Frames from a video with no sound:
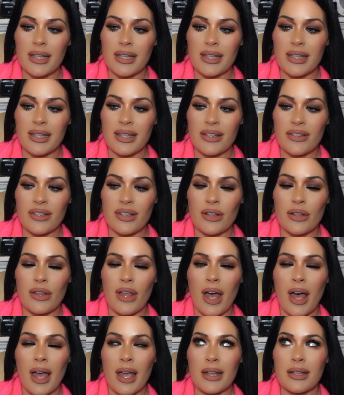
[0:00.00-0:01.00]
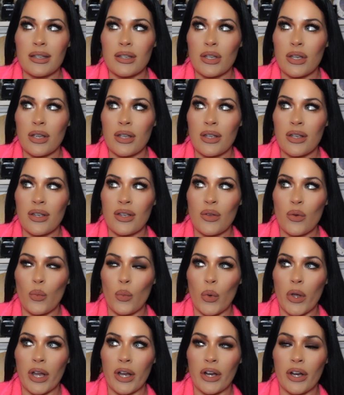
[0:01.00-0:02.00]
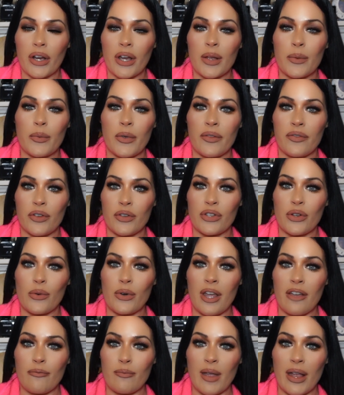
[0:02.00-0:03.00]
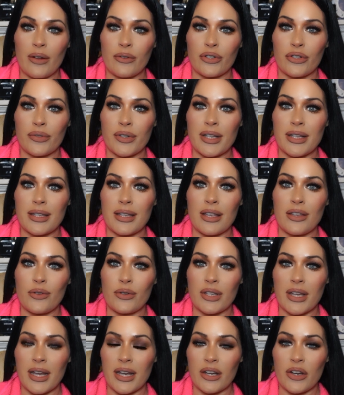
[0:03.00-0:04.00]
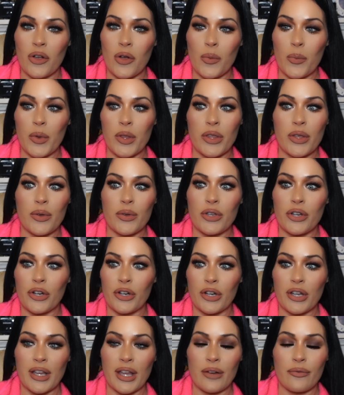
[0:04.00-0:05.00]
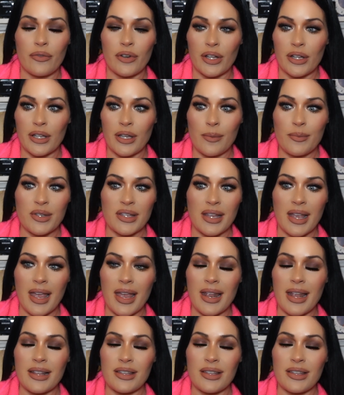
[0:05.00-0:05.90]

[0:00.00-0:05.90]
there's a lot where if, if you don't have boundaries and you take it home with you, you're going to get really upset.